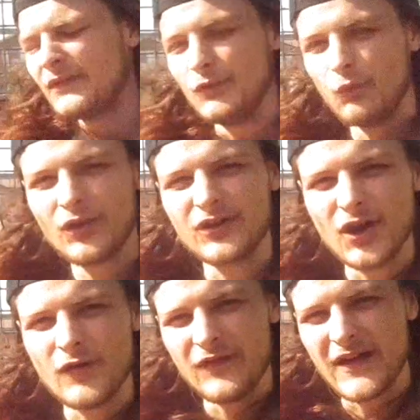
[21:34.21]
You want to
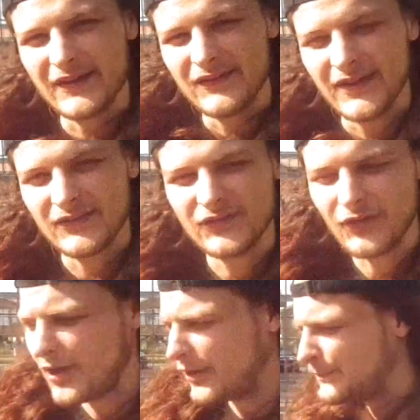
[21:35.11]
go for that intense
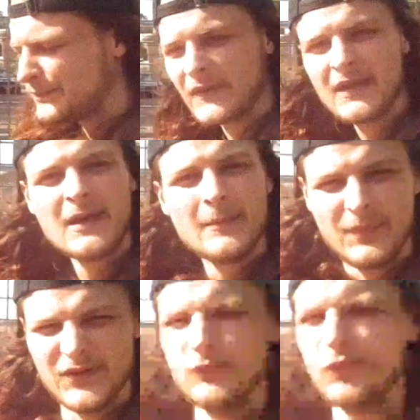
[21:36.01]
style, but you